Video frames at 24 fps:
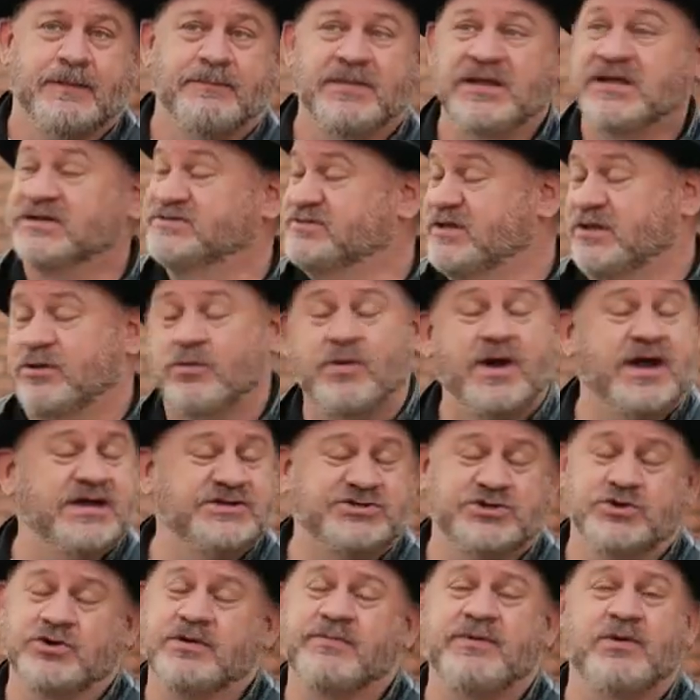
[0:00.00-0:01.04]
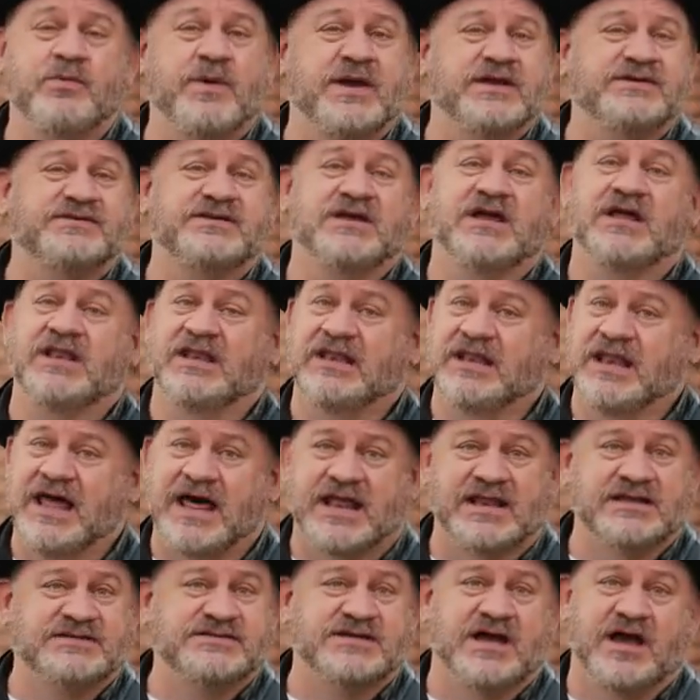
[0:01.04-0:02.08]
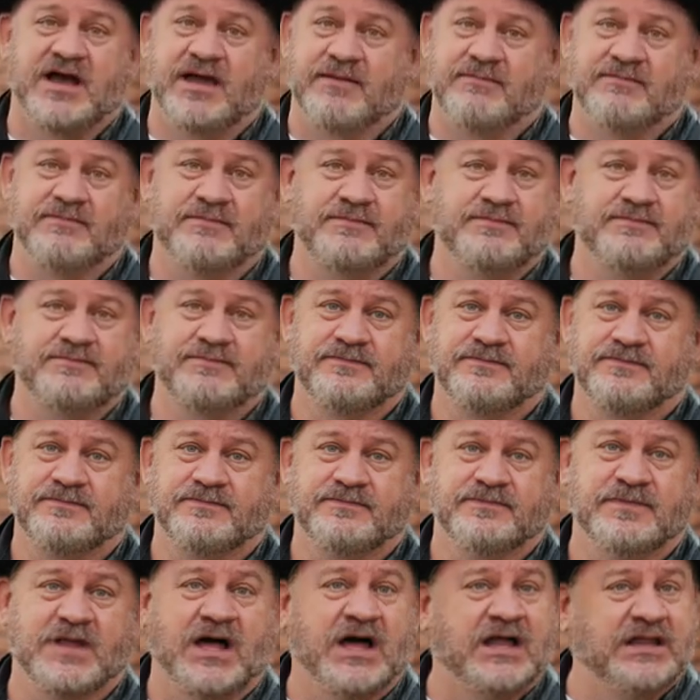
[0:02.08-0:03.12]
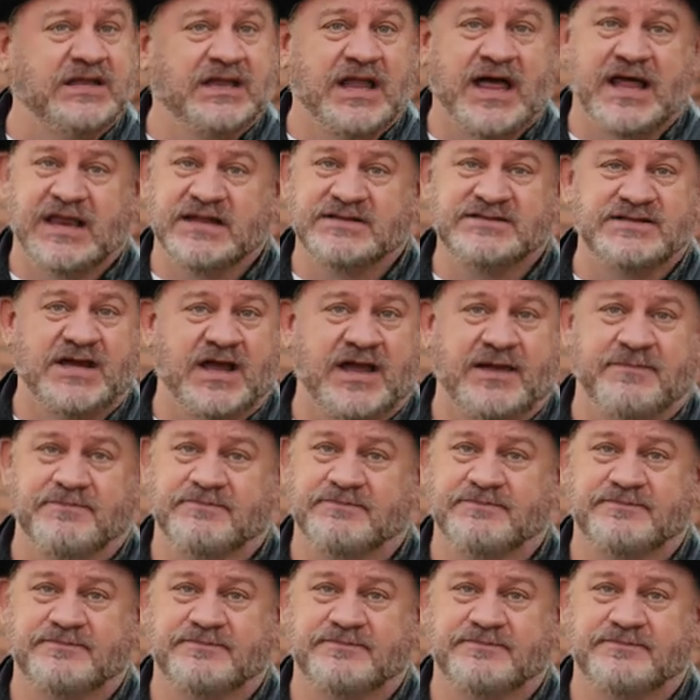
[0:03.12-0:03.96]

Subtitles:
Because otherwise you could be wasting a lot of time. A lot of time.